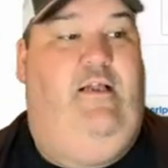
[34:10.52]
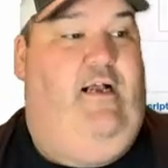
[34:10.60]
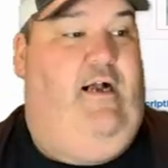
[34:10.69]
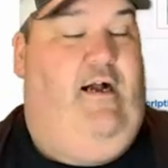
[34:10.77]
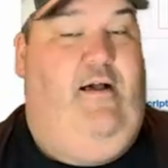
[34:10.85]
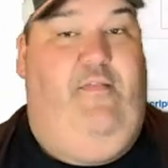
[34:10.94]

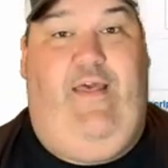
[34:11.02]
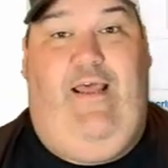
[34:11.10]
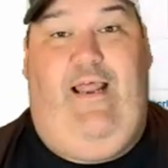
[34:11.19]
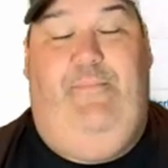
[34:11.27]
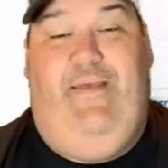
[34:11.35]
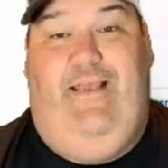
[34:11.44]
Uh, that
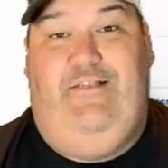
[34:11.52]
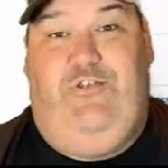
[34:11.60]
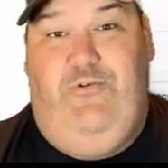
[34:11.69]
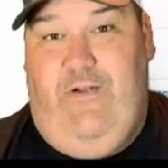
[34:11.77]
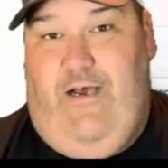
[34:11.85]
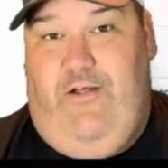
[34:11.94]
I paid
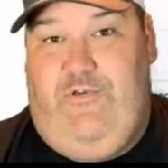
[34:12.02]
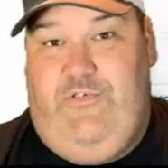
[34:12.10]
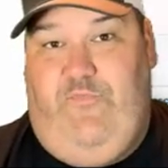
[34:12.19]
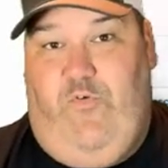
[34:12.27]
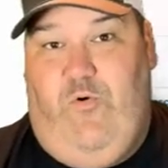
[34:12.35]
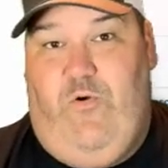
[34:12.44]
$2
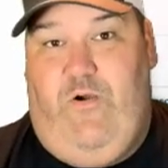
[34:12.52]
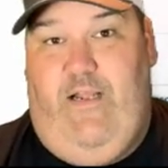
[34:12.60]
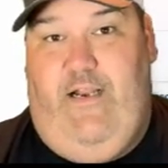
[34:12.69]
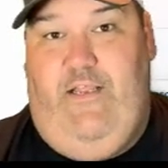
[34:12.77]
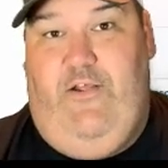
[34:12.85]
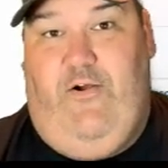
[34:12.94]
for
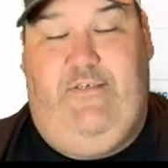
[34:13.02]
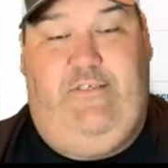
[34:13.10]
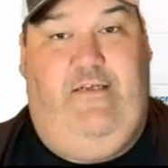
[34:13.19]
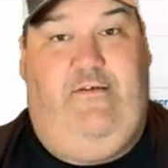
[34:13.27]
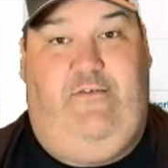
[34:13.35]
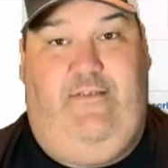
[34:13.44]
at a yard
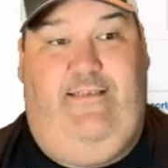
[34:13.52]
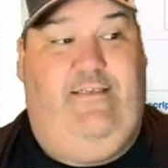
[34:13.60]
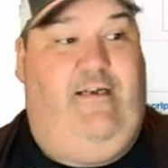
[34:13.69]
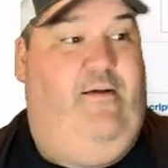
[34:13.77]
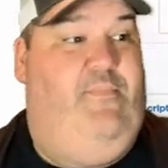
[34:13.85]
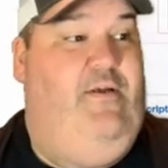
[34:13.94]
sale, cleaned
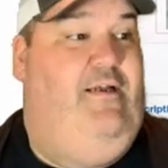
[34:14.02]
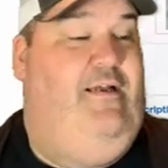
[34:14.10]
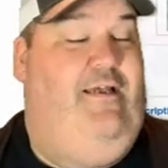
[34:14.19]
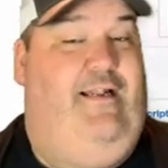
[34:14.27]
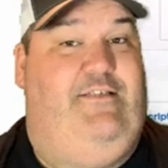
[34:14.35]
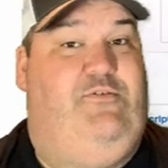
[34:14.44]
it up,
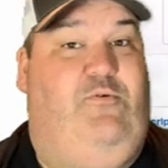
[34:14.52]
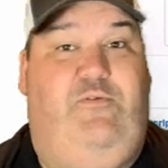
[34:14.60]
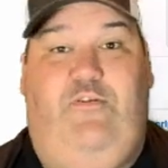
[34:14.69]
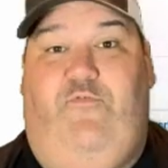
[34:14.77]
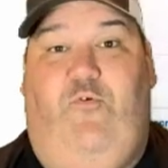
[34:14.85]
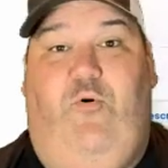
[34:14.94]
and I sold
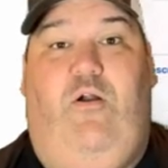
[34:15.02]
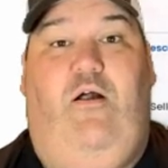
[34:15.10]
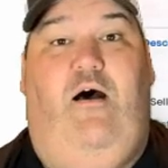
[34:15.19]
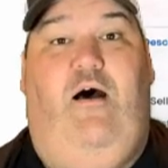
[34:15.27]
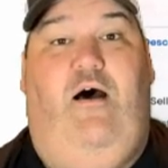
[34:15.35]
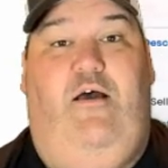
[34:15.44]
it for
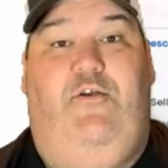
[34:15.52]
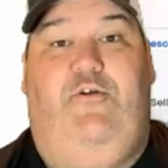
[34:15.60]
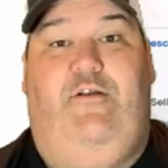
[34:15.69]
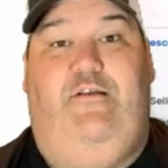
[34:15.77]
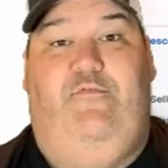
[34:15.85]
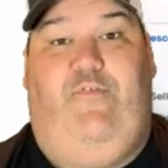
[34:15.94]

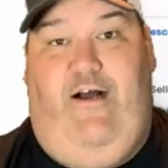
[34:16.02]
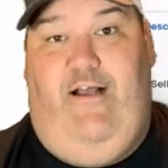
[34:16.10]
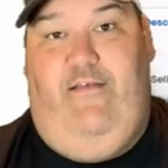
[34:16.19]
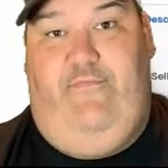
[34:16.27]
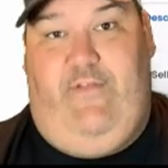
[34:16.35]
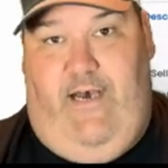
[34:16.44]

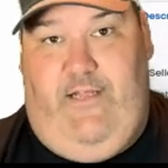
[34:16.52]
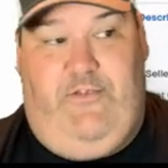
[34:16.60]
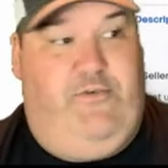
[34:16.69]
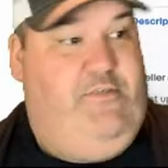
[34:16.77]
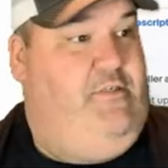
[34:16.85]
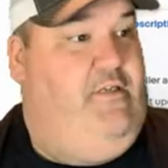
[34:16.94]

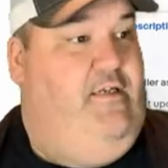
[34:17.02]
$105.